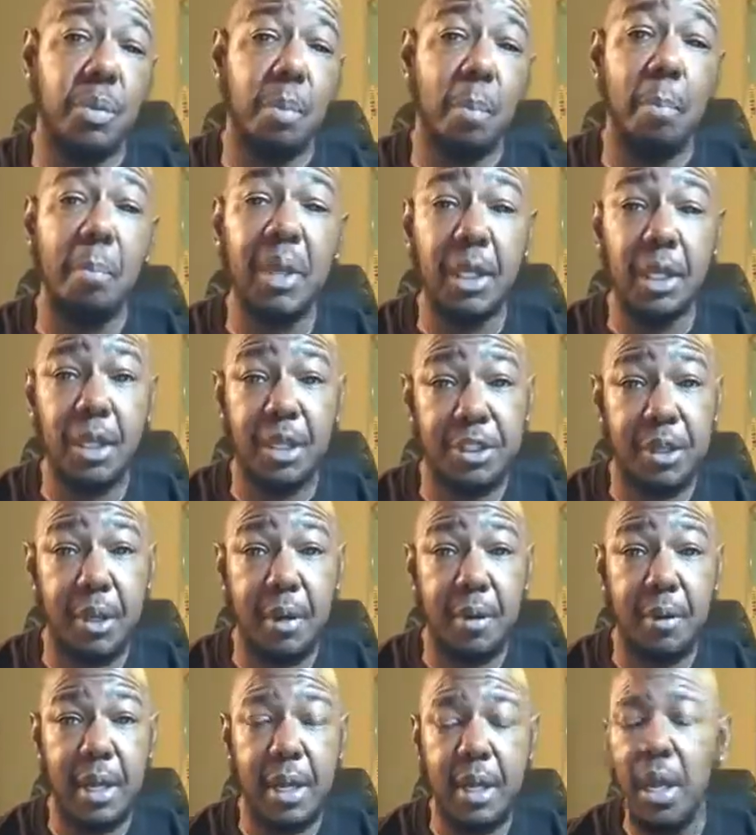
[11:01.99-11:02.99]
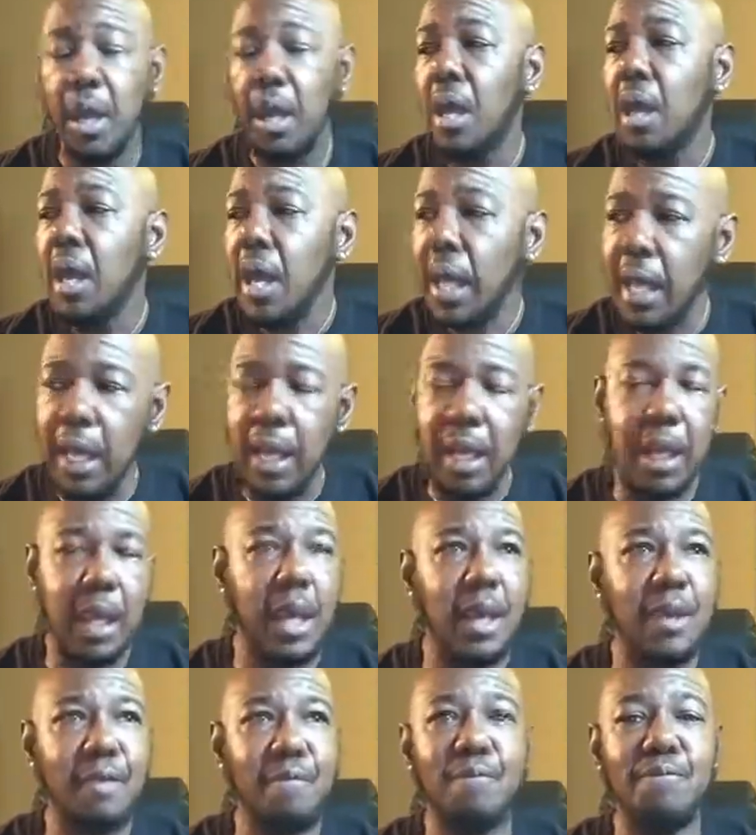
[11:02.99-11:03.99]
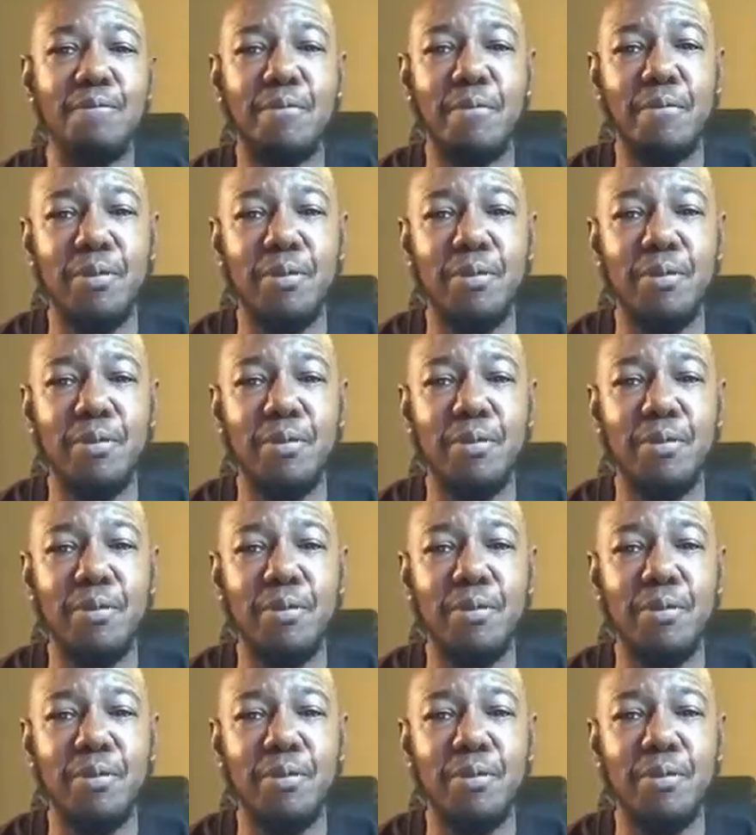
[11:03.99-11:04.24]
military and